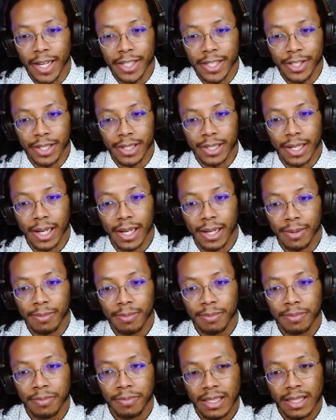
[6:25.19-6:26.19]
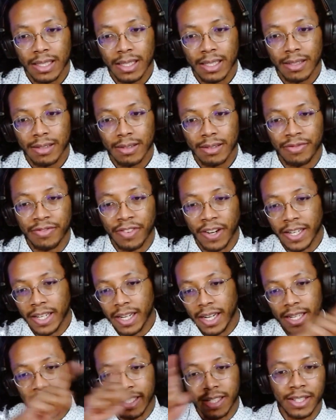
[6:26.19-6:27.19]
She's
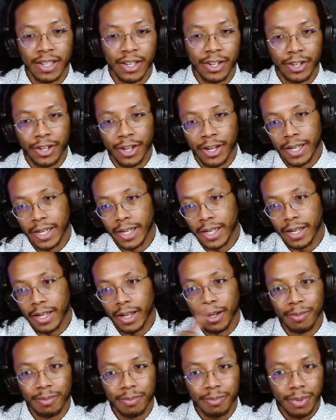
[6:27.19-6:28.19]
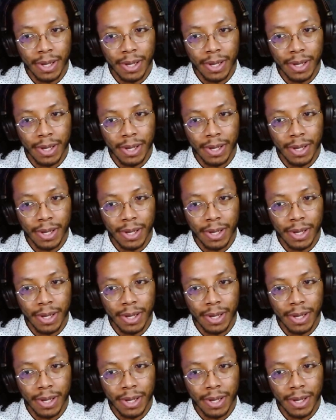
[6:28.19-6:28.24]
finally circling it up.